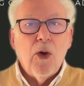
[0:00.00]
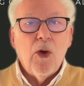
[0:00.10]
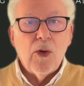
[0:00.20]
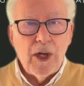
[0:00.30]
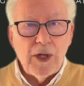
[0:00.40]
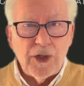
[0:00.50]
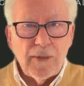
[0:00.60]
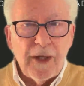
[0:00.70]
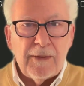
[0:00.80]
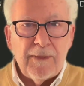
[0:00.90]
or
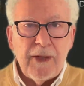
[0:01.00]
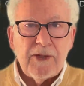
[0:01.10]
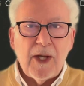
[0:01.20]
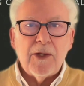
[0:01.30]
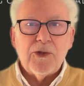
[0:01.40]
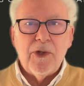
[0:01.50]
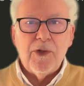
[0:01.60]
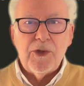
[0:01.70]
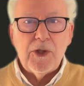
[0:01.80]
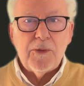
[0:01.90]
customized-based secondary
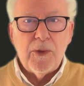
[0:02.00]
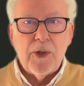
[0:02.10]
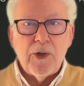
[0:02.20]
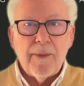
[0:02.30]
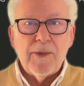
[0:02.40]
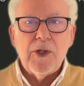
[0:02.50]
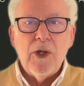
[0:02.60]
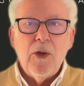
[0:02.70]
research programs